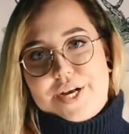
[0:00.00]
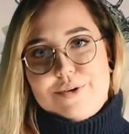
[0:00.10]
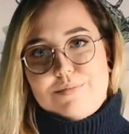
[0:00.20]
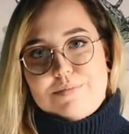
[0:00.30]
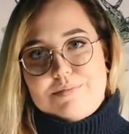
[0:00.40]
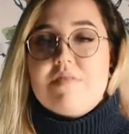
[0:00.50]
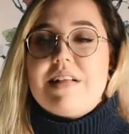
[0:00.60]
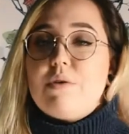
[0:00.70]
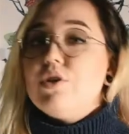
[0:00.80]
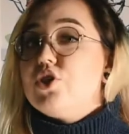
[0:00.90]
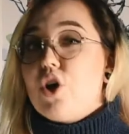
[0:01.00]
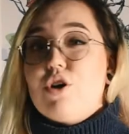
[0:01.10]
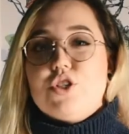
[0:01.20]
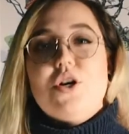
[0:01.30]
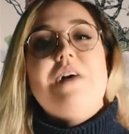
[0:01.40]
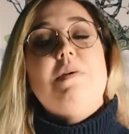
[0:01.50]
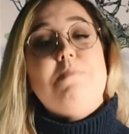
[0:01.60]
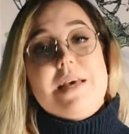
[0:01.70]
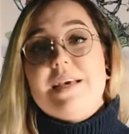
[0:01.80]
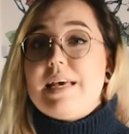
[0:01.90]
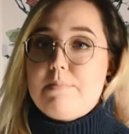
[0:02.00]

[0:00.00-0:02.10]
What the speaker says: out. Flowers also have a big